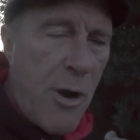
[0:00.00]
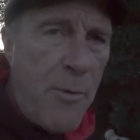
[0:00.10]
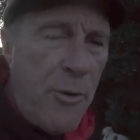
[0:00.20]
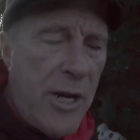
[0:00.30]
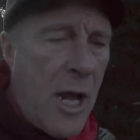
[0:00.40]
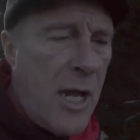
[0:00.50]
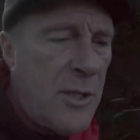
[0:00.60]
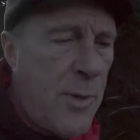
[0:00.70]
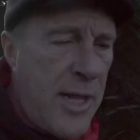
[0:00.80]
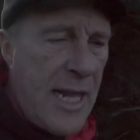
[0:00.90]
creperie
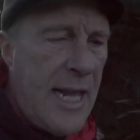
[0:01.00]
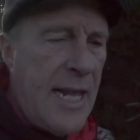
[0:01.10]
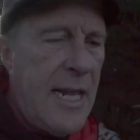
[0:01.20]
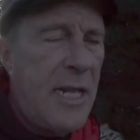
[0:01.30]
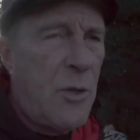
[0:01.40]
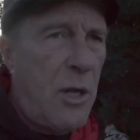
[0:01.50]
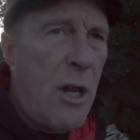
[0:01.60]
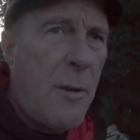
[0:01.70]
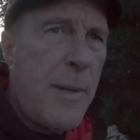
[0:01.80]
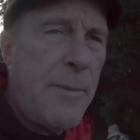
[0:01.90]
guys were there. I saw a
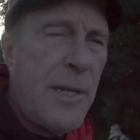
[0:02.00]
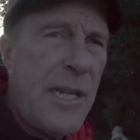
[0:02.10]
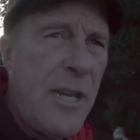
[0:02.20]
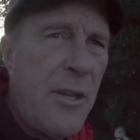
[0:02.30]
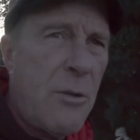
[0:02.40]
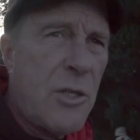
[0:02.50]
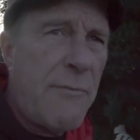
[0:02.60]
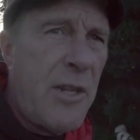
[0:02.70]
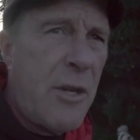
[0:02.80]
lot of people eating those lovely